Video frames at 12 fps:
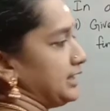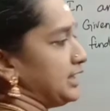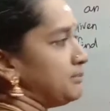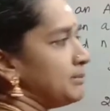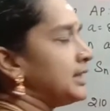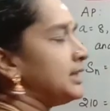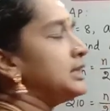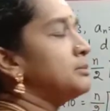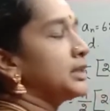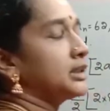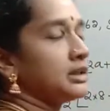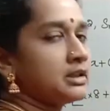d. Many
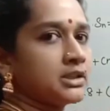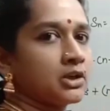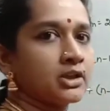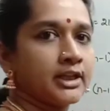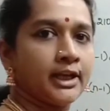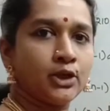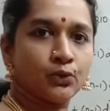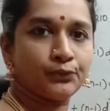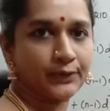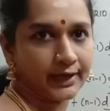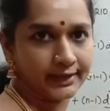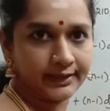methods are there to
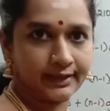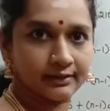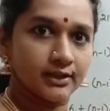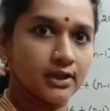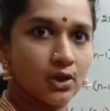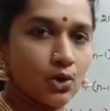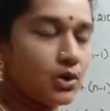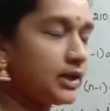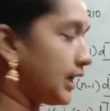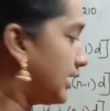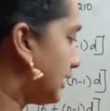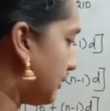find.
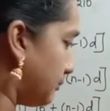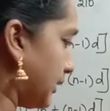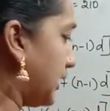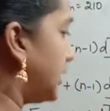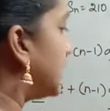Okay, but